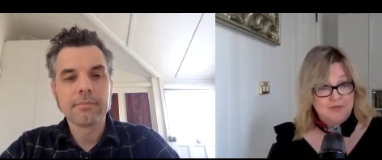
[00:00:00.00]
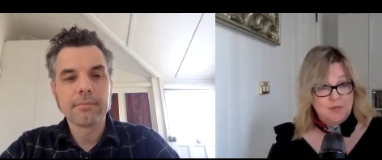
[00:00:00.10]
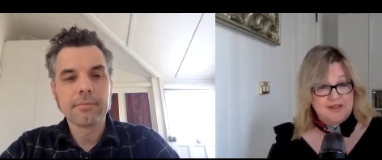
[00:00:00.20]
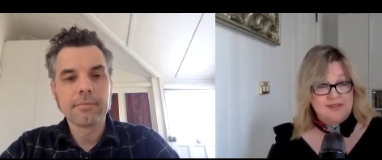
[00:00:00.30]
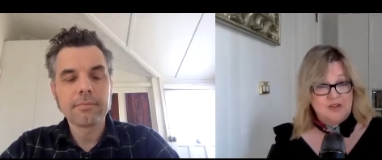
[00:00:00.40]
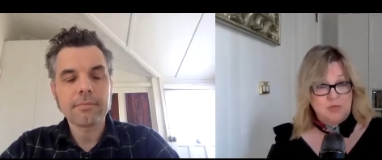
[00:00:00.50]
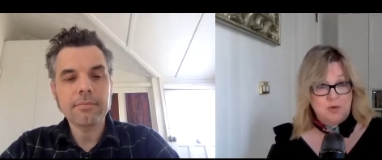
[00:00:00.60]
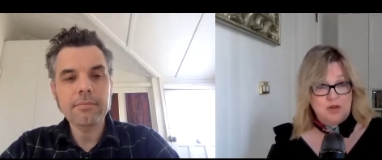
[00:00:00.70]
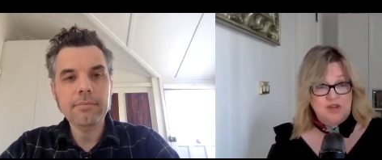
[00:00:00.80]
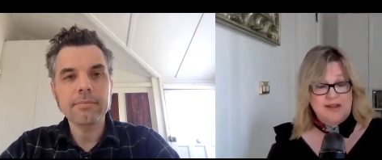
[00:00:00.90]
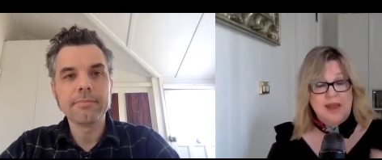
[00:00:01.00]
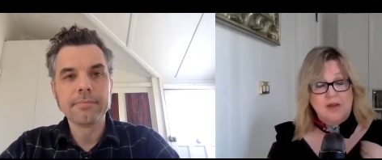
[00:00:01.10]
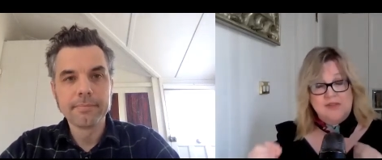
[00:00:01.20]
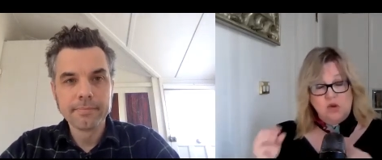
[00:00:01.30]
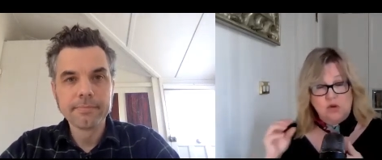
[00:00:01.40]
Speaker 1: of a research project. Now,
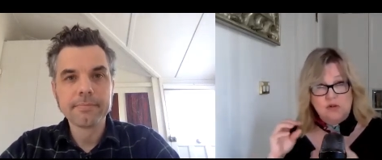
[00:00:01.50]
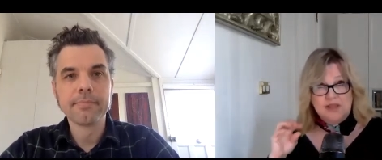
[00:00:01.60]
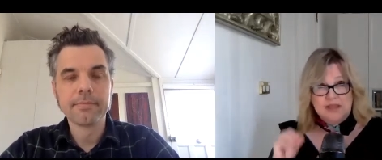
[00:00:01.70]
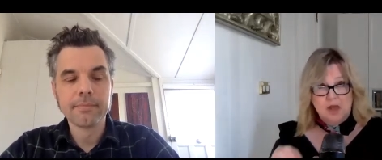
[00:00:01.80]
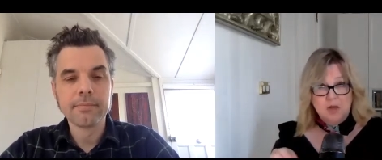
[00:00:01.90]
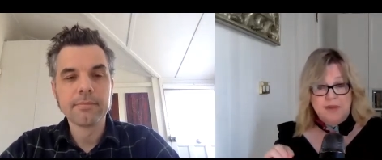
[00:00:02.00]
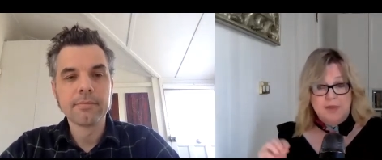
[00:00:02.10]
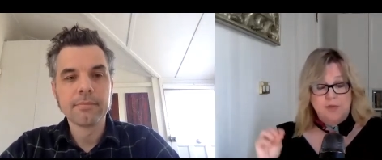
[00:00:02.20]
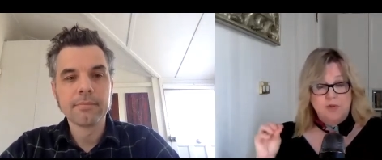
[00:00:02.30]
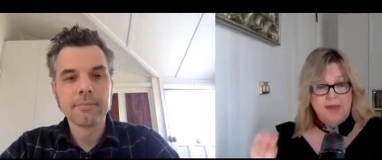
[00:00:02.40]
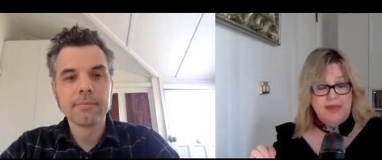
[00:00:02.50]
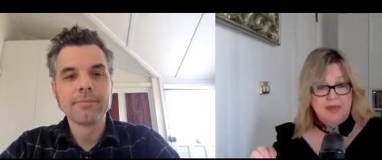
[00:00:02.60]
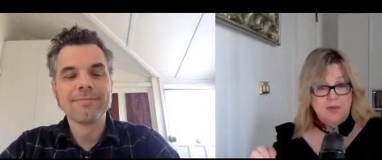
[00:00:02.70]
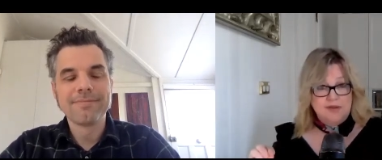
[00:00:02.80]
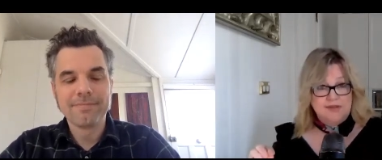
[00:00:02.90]
it's called Young People
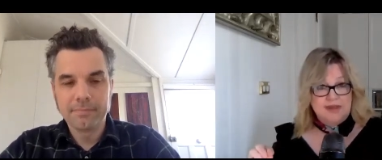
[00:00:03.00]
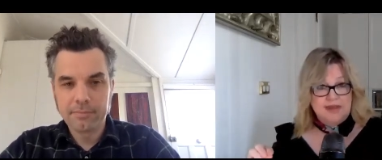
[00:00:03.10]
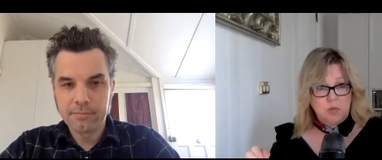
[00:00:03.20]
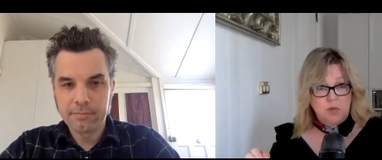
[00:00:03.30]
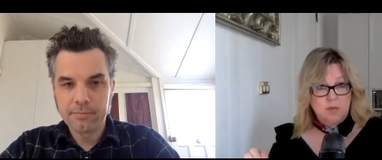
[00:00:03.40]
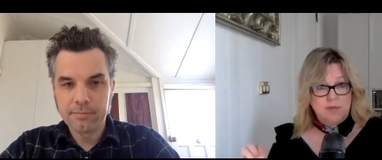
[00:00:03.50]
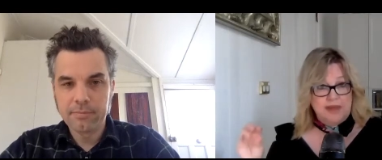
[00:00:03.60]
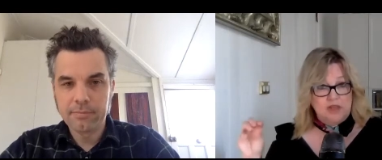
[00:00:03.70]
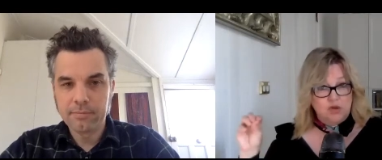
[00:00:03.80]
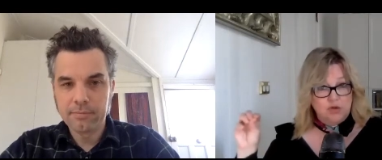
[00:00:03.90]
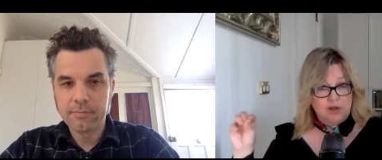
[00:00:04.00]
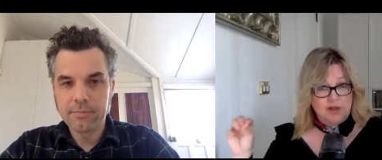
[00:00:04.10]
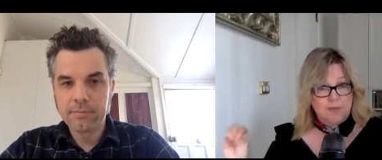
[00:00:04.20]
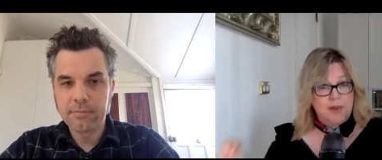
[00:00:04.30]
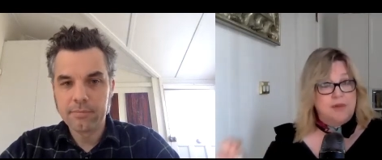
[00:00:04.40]
Making Music and Wellbeing During
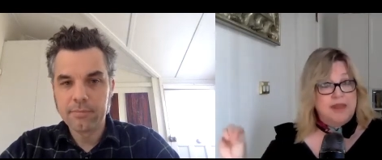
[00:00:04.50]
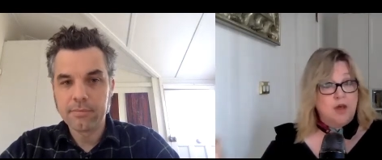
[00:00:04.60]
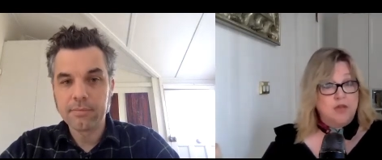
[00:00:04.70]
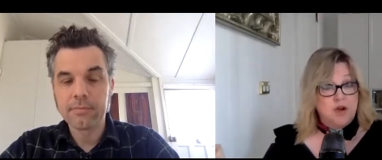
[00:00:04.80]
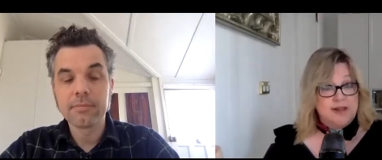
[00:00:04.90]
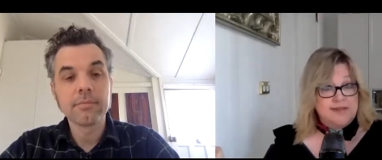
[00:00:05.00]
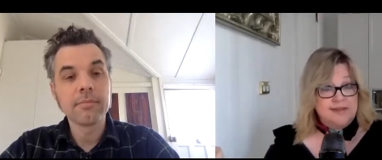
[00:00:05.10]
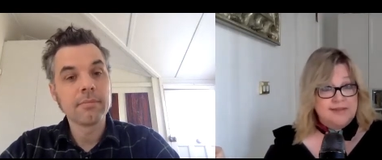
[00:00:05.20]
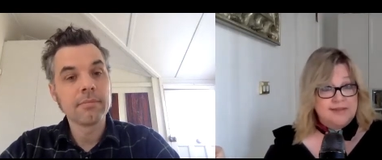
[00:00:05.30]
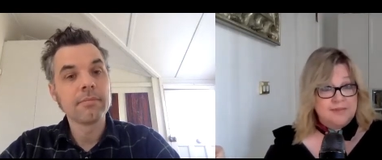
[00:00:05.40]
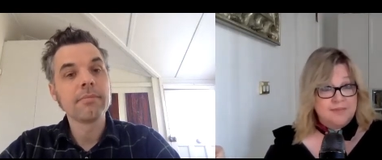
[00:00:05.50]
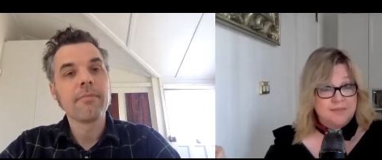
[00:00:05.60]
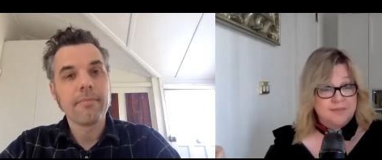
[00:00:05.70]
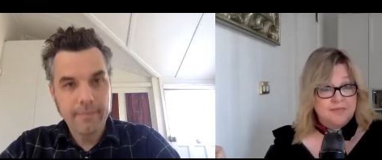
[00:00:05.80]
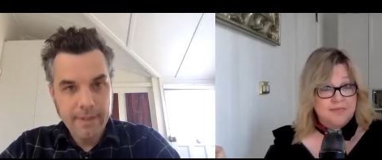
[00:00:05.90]
a Public Health Crisis.
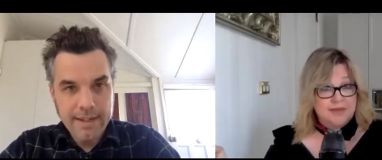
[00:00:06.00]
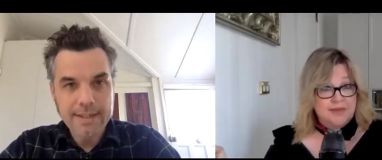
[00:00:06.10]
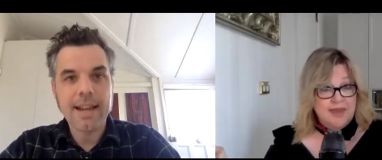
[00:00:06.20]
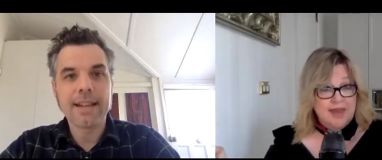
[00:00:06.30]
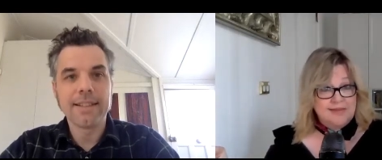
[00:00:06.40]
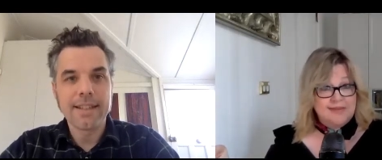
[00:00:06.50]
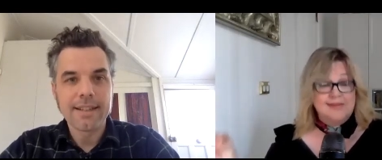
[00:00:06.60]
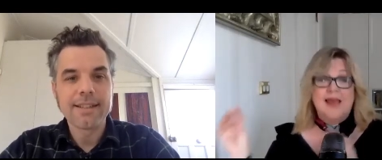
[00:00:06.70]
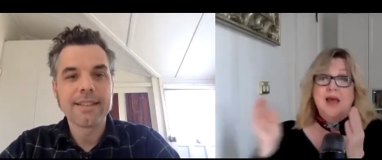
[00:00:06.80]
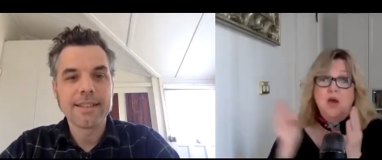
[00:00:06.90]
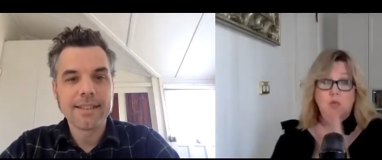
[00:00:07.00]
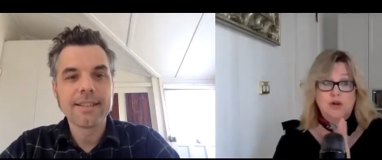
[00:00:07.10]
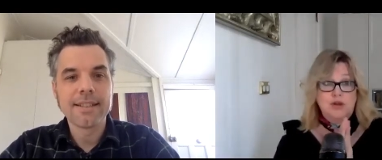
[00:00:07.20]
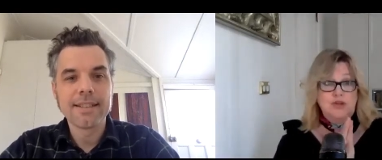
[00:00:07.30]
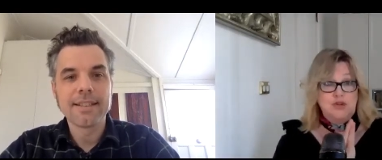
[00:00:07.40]
Speaker 2: Exactly.
Speaker 1: Well,
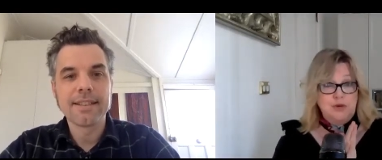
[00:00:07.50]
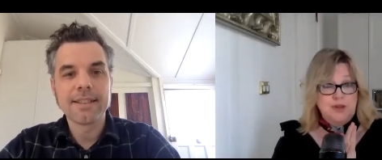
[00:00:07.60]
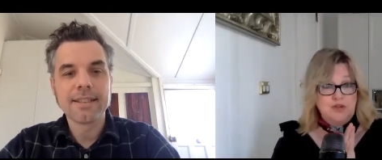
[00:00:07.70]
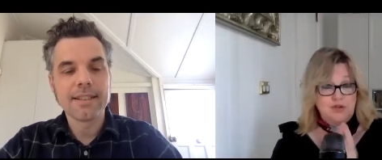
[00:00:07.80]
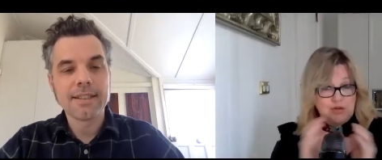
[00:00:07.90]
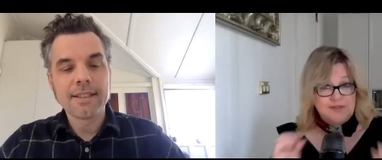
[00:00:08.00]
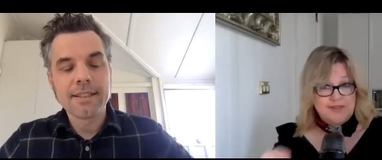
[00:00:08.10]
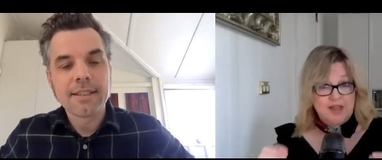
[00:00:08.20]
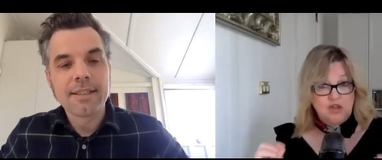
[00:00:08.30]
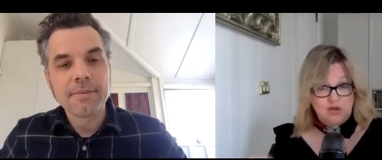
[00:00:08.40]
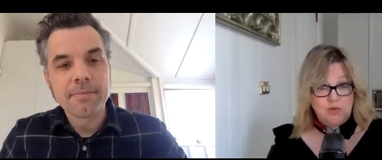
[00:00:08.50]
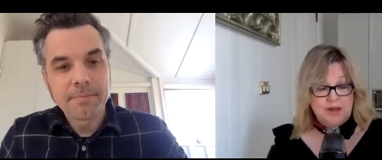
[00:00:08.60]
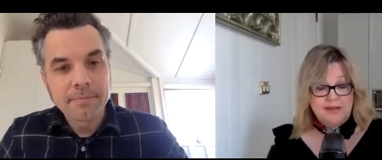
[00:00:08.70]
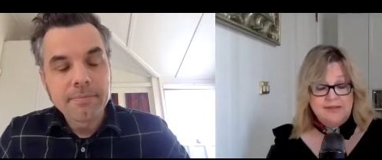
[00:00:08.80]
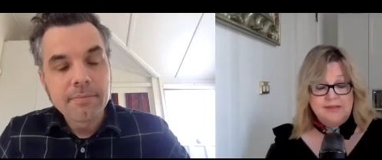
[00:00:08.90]
could you introduce that to
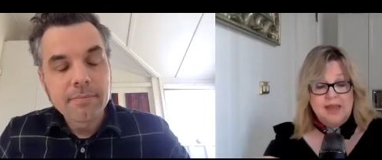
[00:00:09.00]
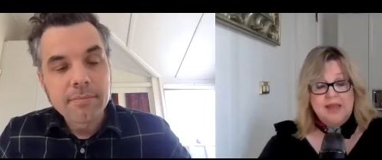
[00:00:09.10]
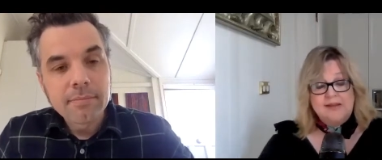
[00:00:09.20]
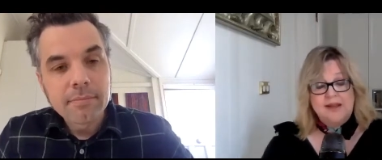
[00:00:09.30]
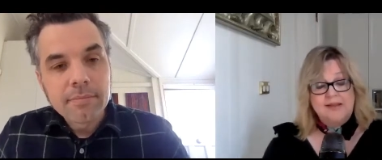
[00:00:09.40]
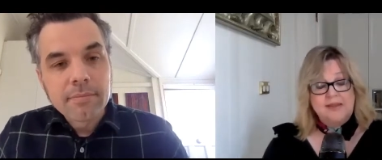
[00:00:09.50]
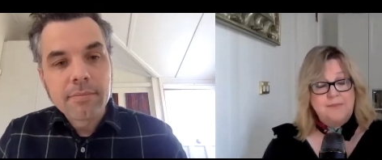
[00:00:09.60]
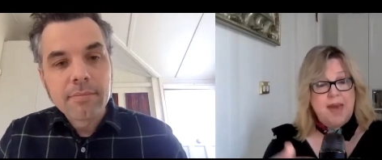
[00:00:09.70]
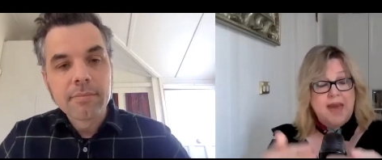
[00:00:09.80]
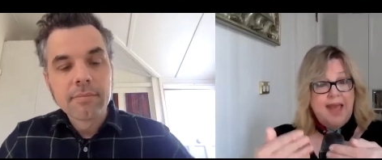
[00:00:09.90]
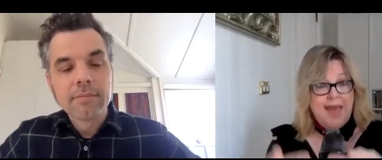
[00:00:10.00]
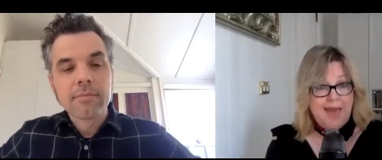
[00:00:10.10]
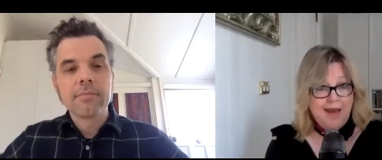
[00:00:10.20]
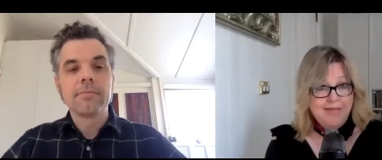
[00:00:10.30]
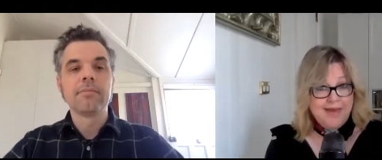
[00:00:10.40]
us? Tell us about
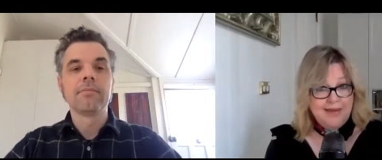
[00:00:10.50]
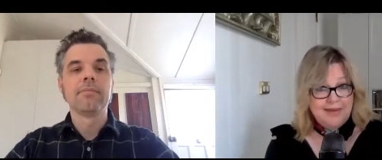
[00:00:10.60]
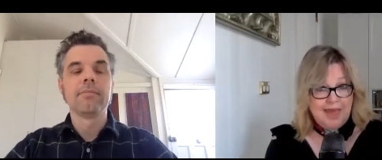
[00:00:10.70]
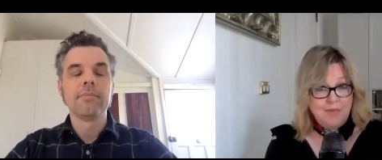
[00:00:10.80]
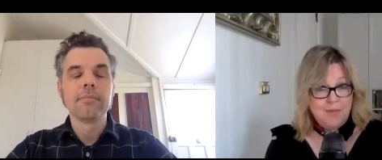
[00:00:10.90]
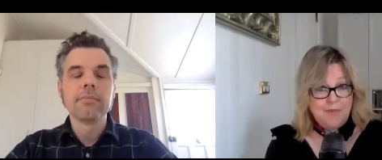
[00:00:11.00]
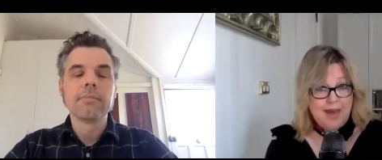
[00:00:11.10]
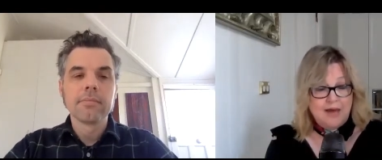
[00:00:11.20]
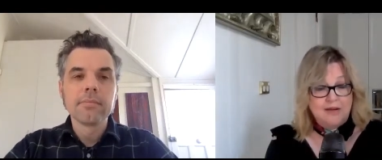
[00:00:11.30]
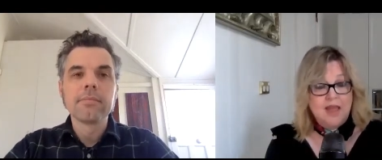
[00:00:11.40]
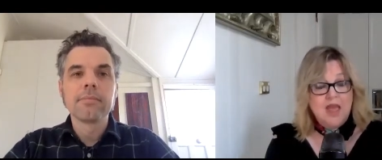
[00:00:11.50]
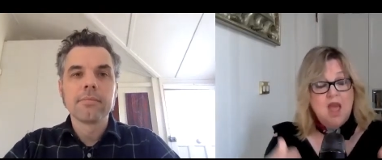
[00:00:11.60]
how that came about